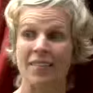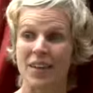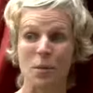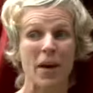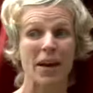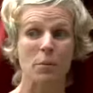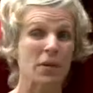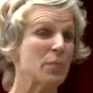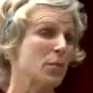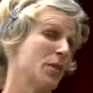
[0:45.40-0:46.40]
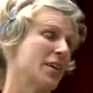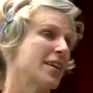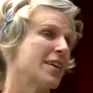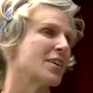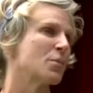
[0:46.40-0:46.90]
and the amount of people that
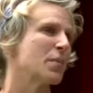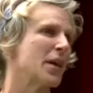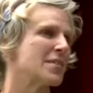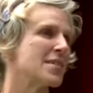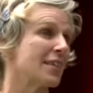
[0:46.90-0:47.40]
are here compared